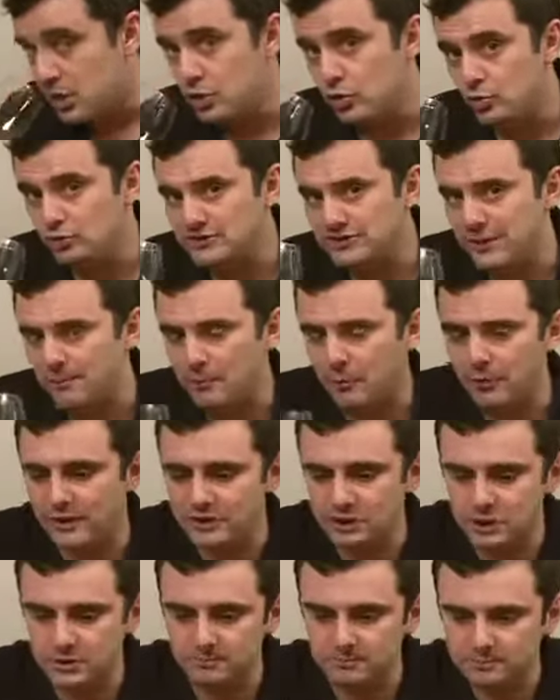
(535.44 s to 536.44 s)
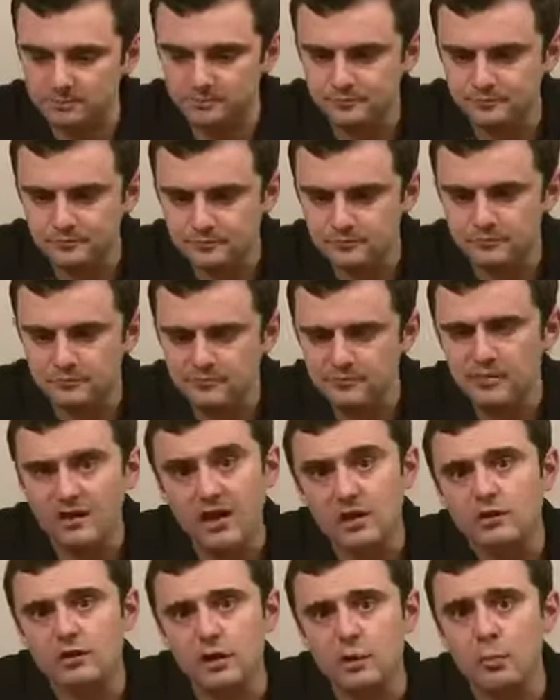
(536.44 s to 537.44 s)
No separation.
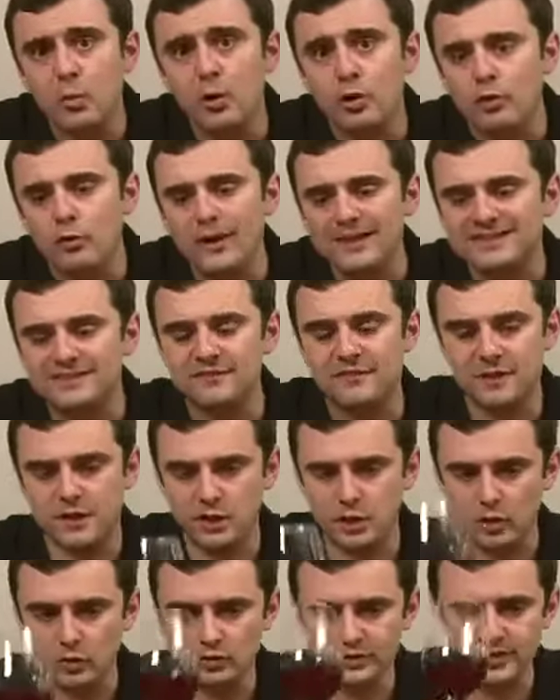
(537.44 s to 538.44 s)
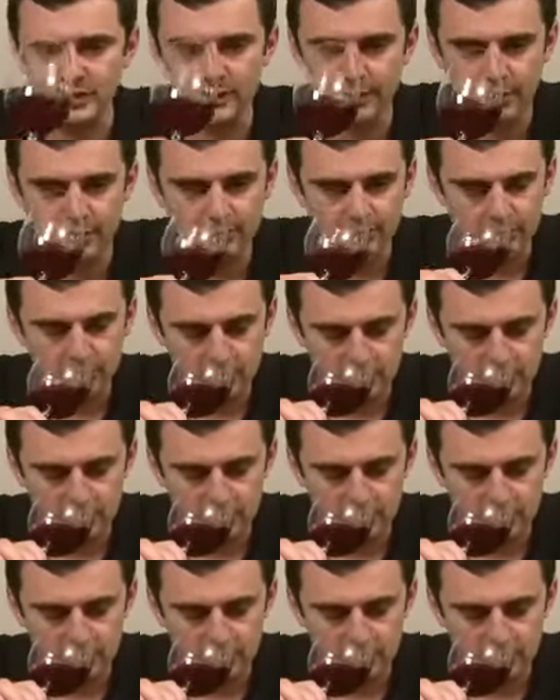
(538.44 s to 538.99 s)
A little more aggressive on the nose here.